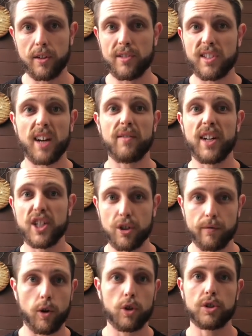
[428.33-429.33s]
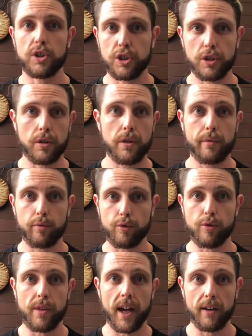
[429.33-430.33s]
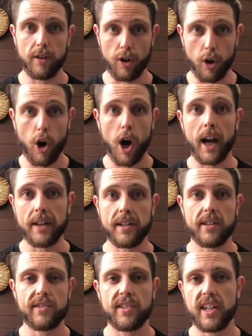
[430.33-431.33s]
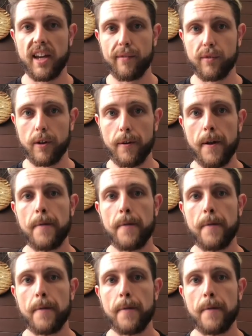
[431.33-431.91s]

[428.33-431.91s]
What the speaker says: starvation of oxygen through that high intensity effort.